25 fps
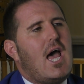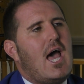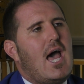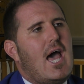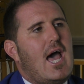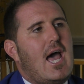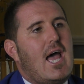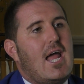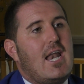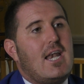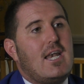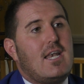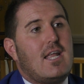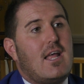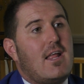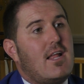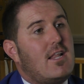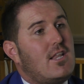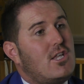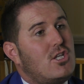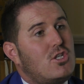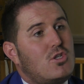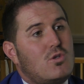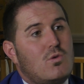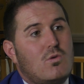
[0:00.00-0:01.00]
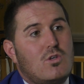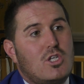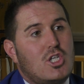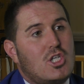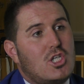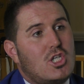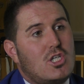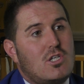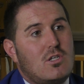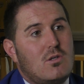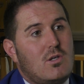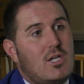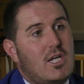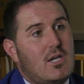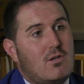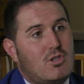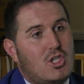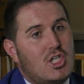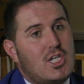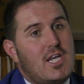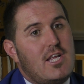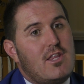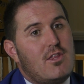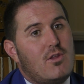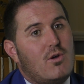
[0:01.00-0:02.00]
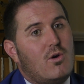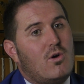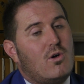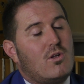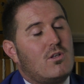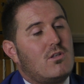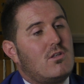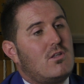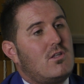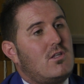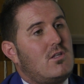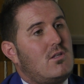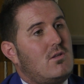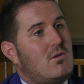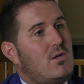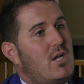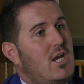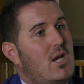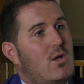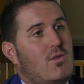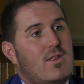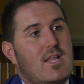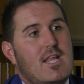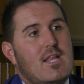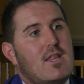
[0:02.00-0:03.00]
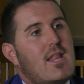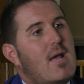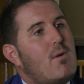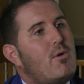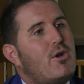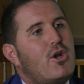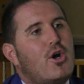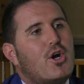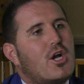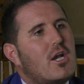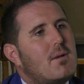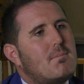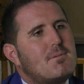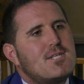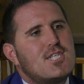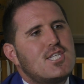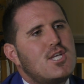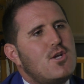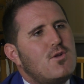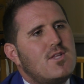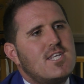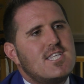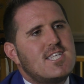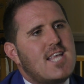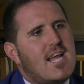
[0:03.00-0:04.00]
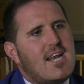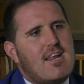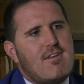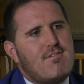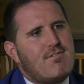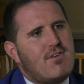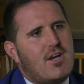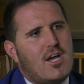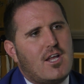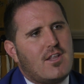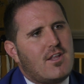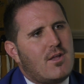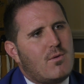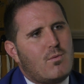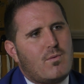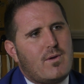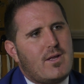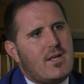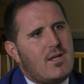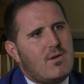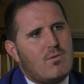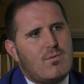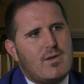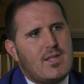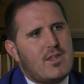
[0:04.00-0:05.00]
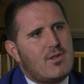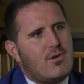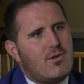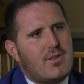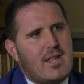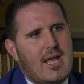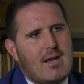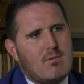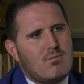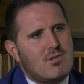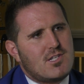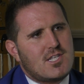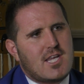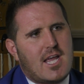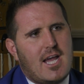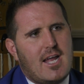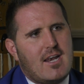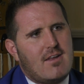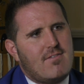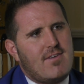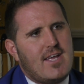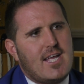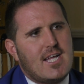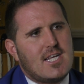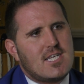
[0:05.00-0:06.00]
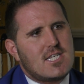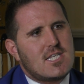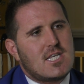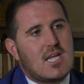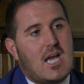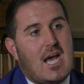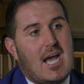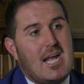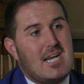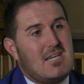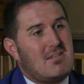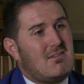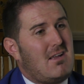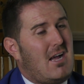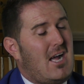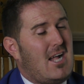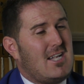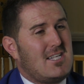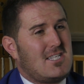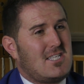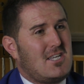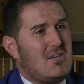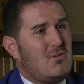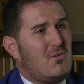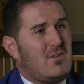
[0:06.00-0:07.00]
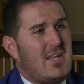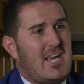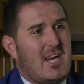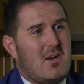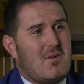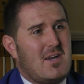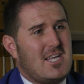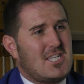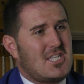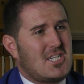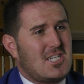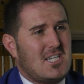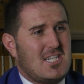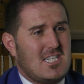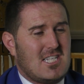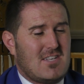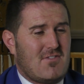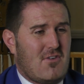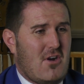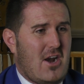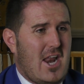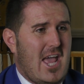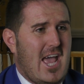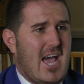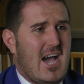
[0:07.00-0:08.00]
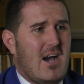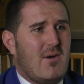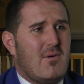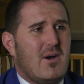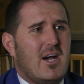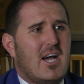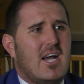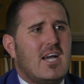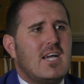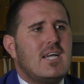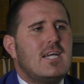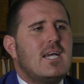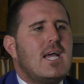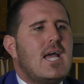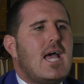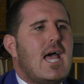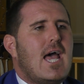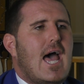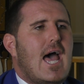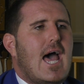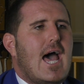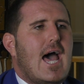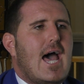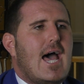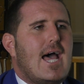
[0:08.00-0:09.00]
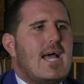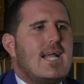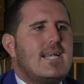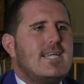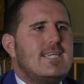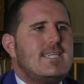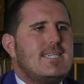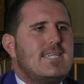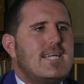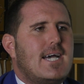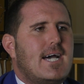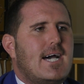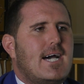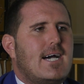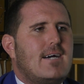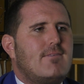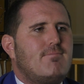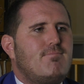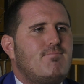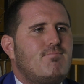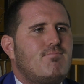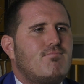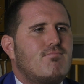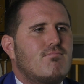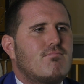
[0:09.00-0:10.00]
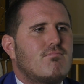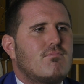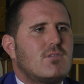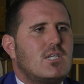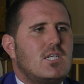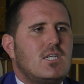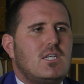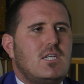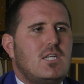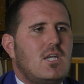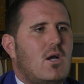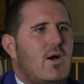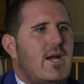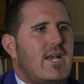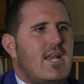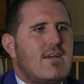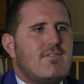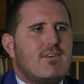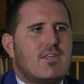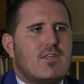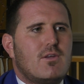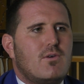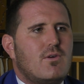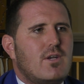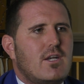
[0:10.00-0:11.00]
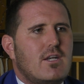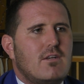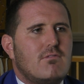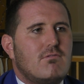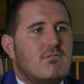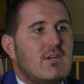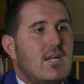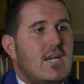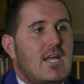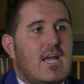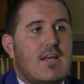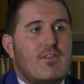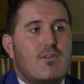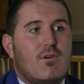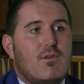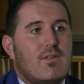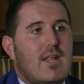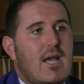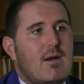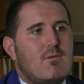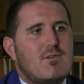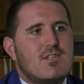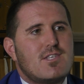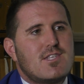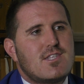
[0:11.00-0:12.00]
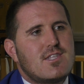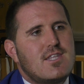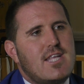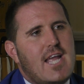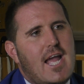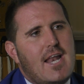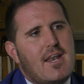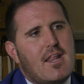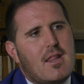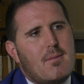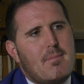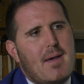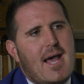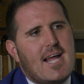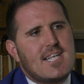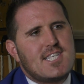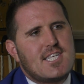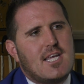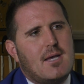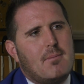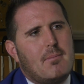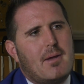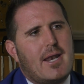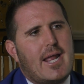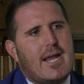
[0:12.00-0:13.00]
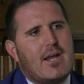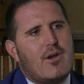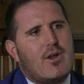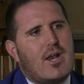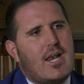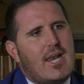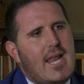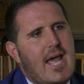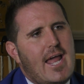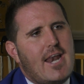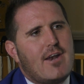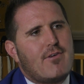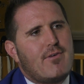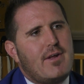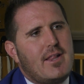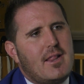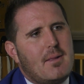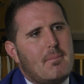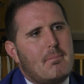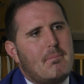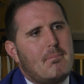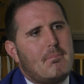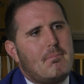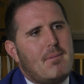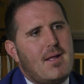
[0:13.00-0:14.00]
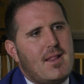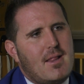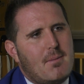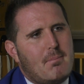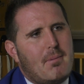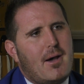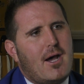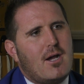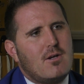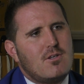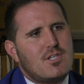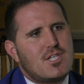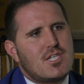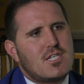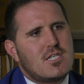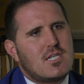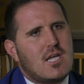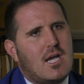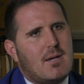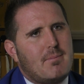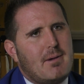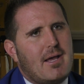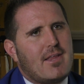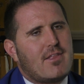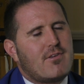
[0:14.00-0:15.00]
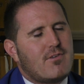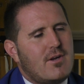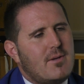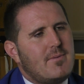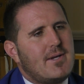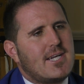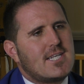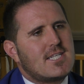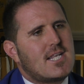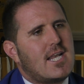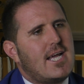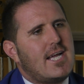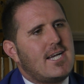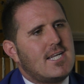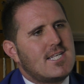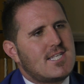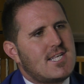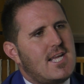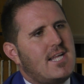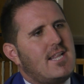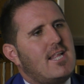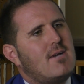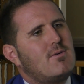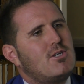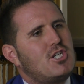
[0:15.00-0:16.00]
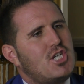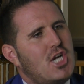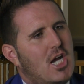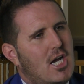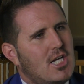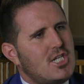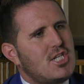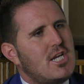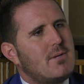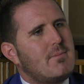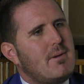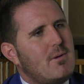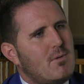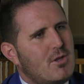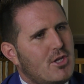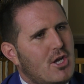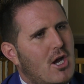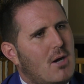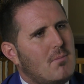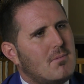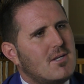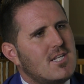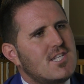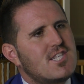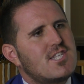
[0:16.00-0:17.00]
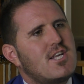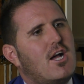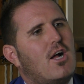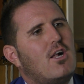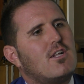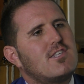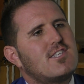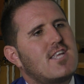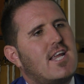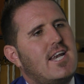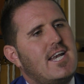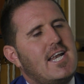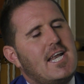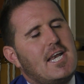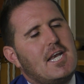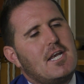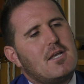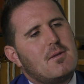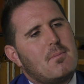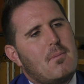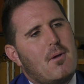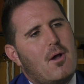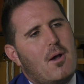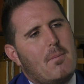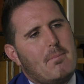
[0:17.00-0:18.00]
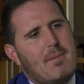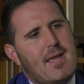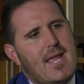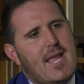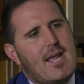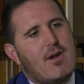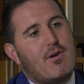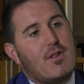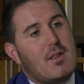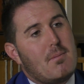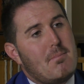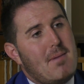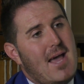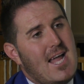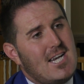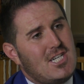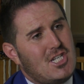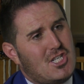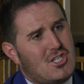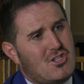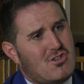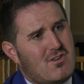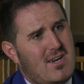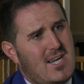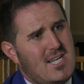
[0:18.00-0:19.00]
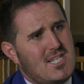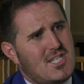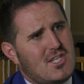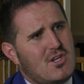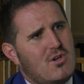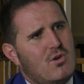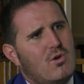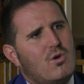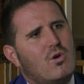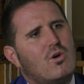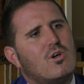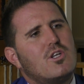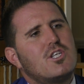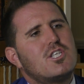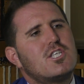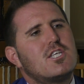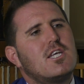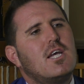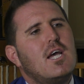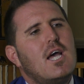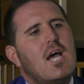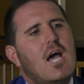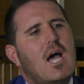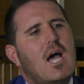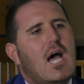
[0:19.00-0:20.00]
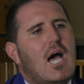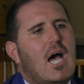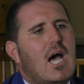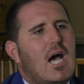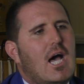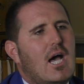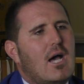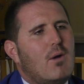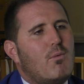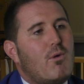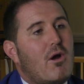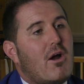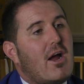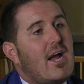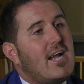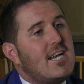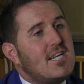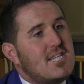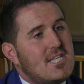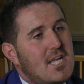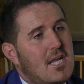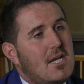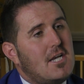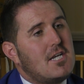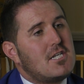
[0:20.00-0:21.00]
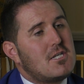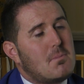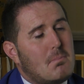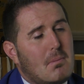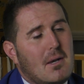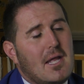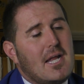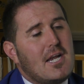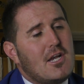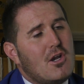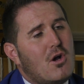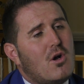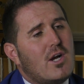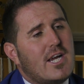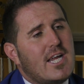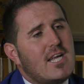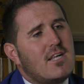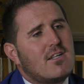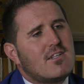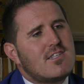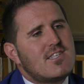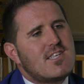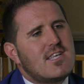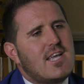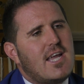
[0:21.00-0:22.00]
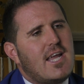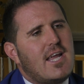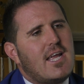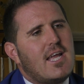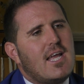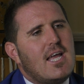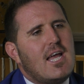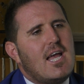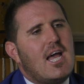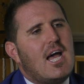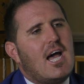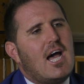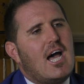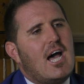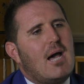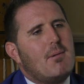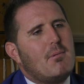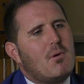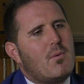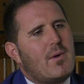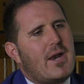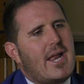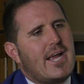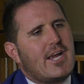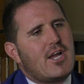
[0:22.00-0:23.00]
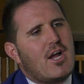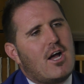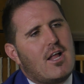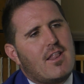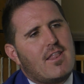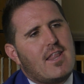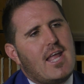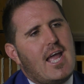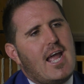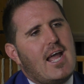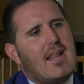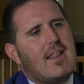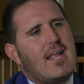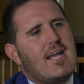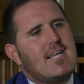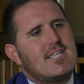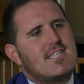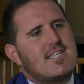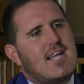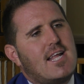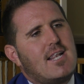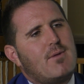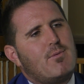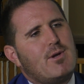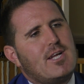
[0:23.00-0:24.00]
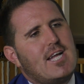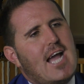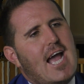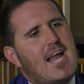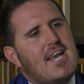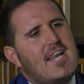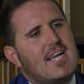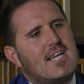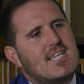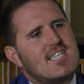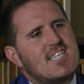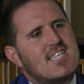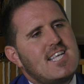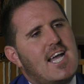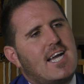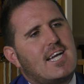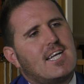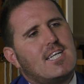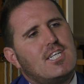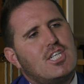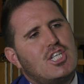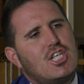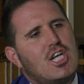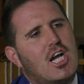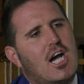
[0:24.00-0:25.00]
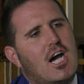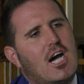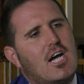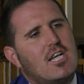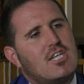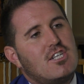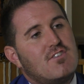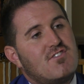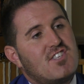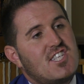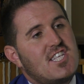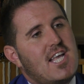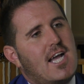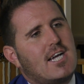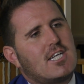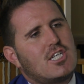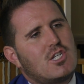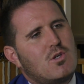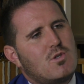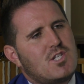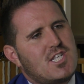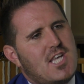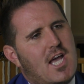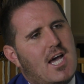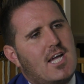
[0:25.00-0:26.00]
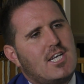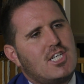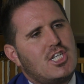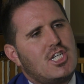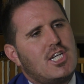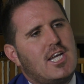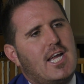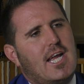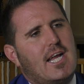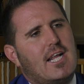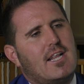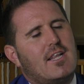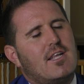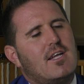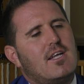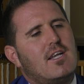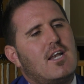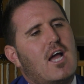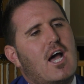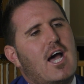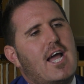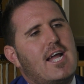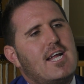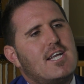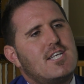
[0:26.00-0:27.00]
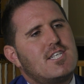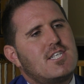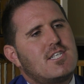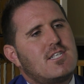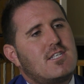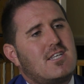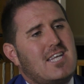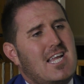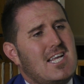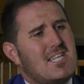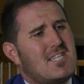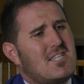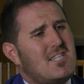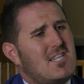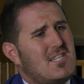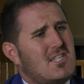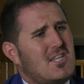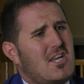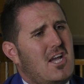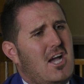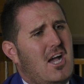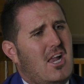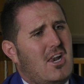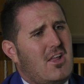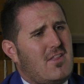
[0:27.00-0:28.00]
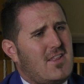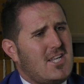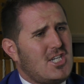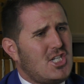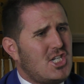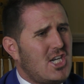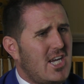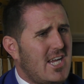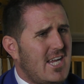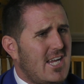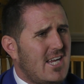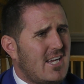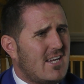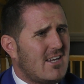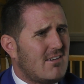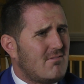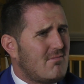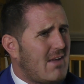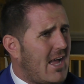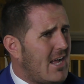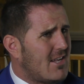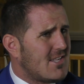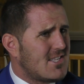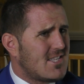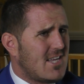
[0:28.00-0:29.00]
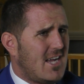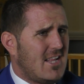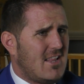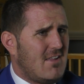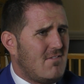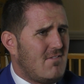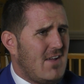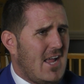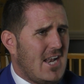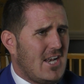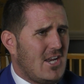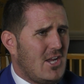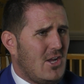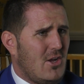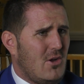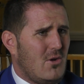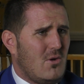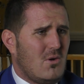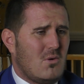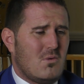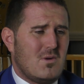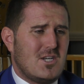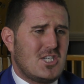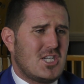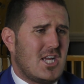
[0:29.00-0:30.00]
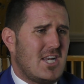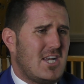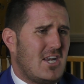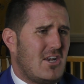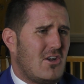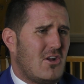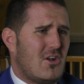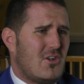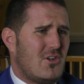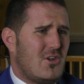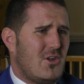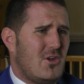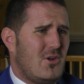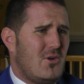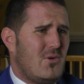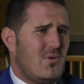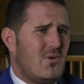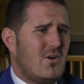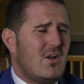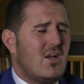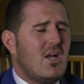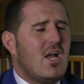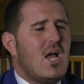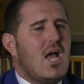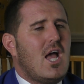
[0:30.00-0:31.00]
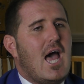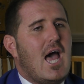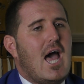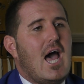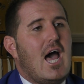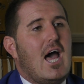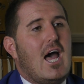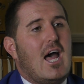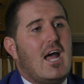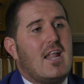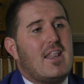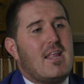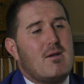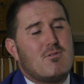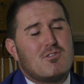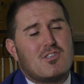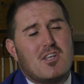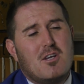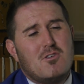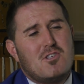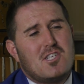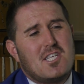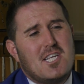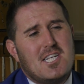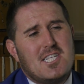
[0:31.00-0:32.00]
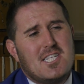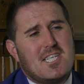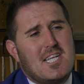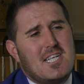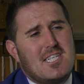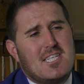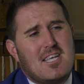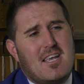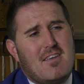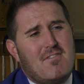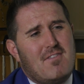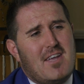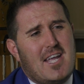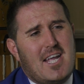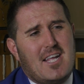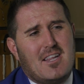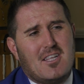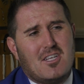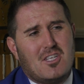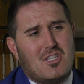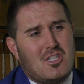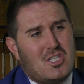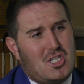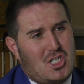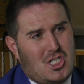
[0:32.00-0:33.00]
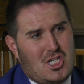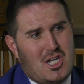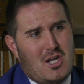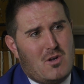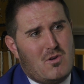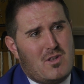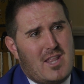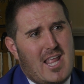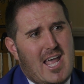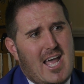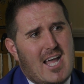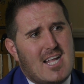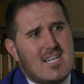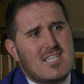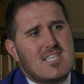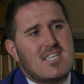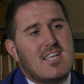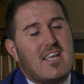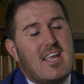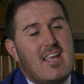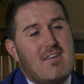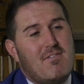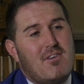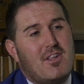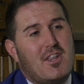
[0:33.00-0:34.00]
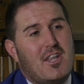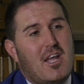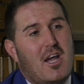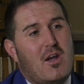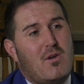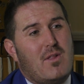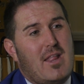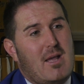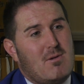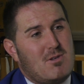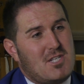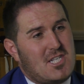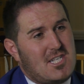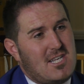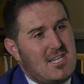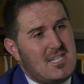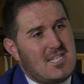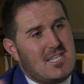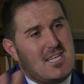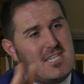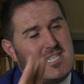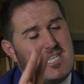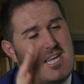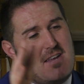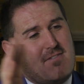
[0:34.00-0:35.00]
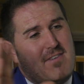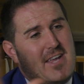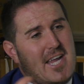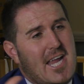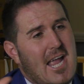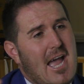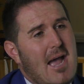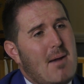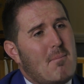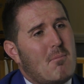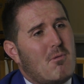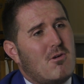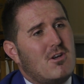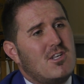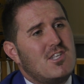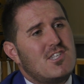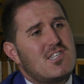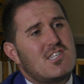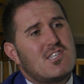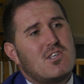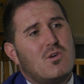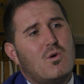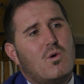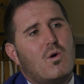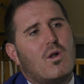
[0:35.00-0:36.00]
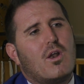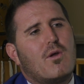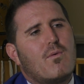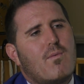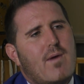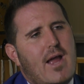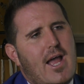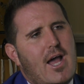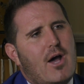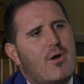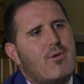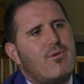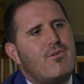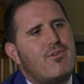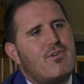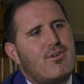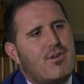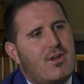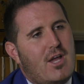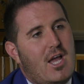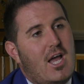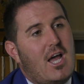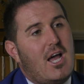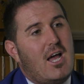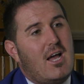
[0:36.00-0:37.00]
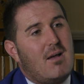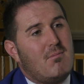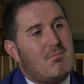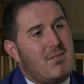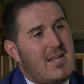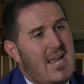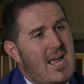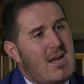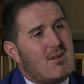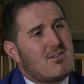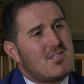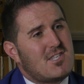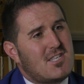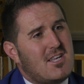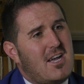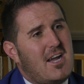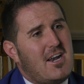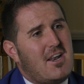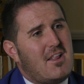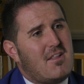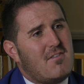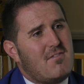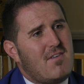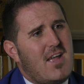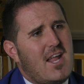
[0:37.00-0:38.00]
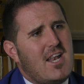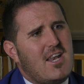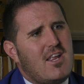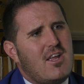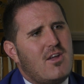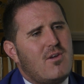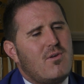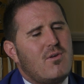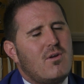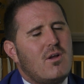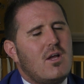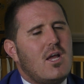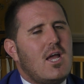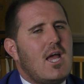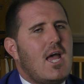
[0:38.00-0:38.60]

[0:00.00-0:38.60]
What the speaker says: And she thought, they were not going to pursue this any further. We thought that was kind of it. I answered all their questions for an hour. And I never thought I thought that was the end of the matter. But I got a letter in the post about 3 weeks later saying they were charging me with common assault. I needed to appear at the magistrate's court where I intended to plead not guilty. But when I got there, they said we're adding a second charge of sexual touching, that I had kissed this girl on the cheek outside the venue, which I did not do. There was no CCTV that showed that, even though there were CCTV cameras all around the outside of the venue.